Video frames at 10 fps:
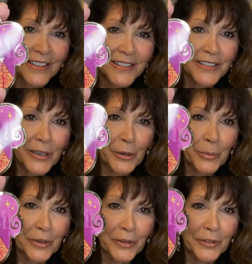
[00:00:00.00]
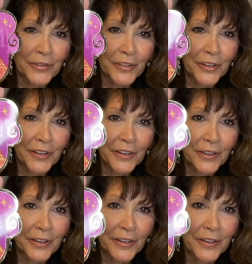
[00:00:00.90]
So beautiful.
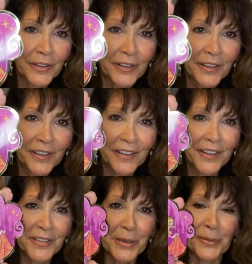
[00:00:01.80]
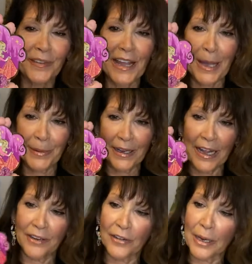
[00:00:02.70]
So I'm really happy to have her.